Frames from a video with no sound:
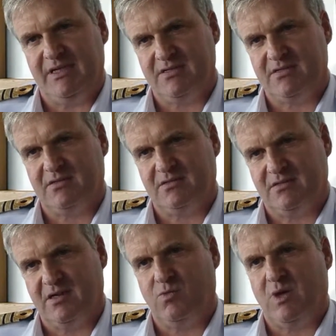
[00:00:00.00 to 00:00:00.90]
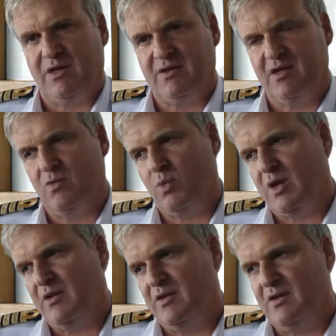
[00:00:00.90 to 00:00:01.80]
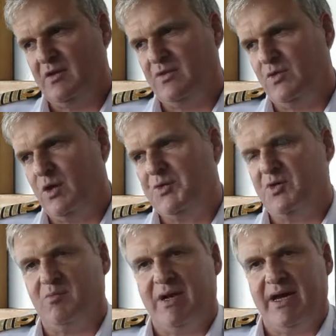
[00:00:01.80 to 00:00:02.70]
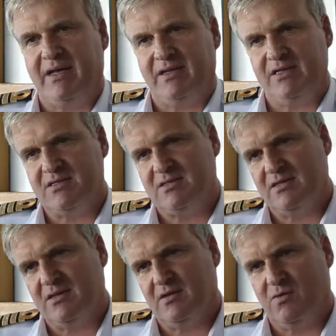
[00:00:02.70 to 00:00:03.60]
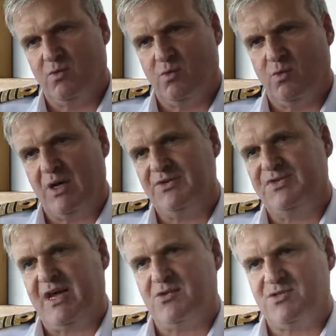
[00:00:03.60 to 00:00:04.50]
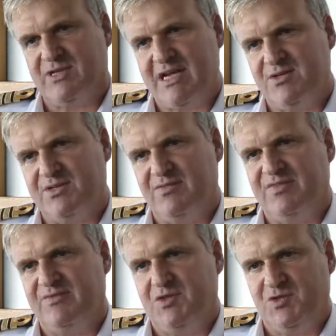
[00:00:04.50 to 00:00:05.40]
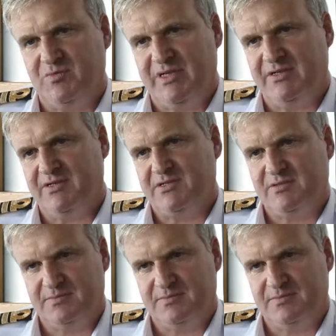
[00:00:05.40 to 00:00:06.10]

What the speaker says: Yes. And one nautical mile is 1,852 meters.